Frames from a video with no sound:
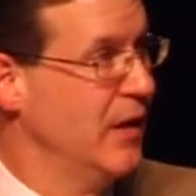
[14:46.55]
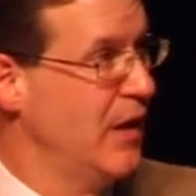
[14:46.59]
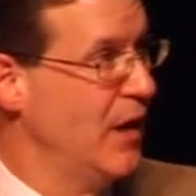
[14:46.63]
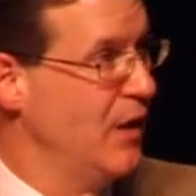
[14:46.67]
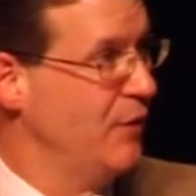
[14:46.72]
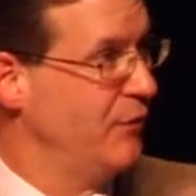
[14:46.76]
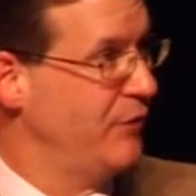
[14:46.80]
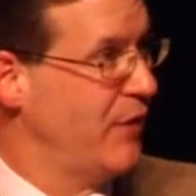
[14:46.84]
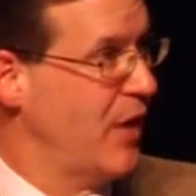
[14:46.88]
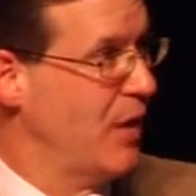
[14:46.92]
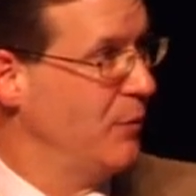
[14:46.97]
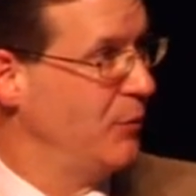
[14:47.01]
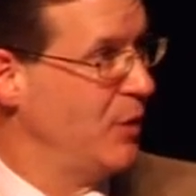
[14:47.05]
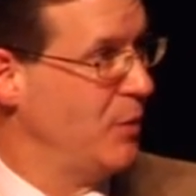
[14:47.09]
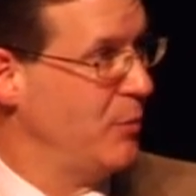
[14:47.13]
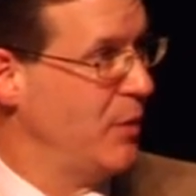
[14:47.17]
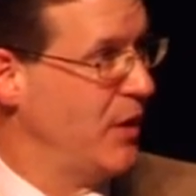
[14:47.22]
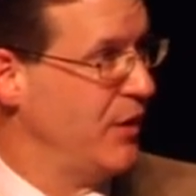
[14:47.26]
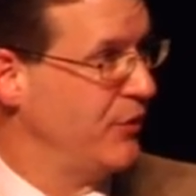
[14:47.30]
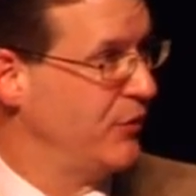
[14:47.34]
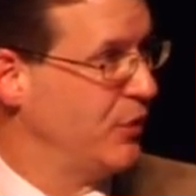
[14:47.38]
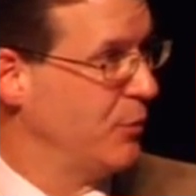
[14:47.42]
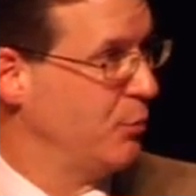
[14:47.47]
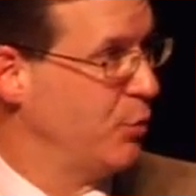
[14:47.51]
and
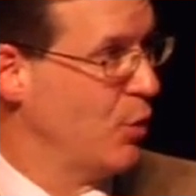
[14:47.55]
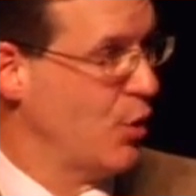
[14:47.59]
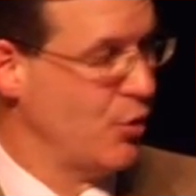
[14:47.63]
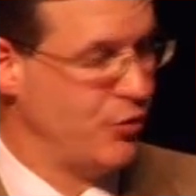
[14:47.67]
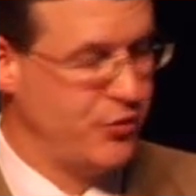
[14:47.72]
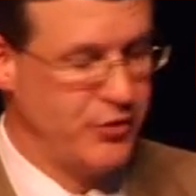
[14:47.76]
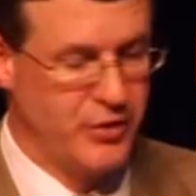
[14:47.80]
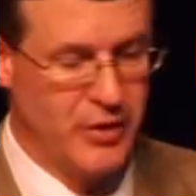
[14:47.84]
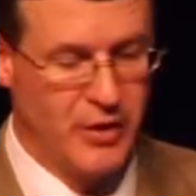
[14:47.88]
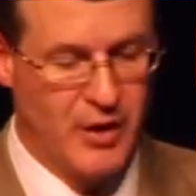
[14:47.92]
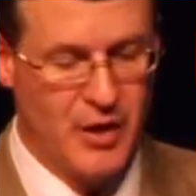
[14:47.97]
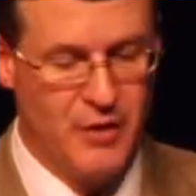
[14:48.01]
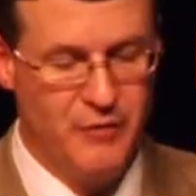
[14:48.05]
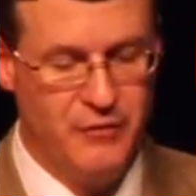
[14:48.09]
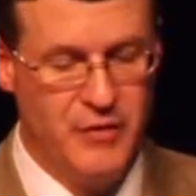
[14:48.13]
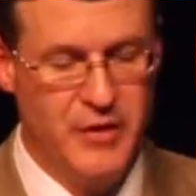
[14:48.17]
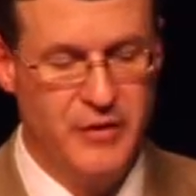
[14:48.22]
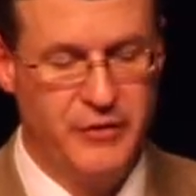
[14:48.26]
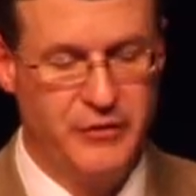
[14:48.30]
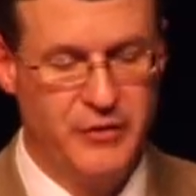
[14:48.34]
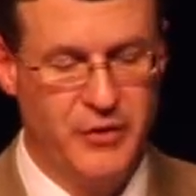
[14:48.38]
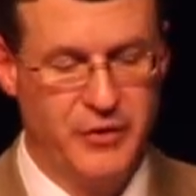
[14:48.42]
family-based approach to convince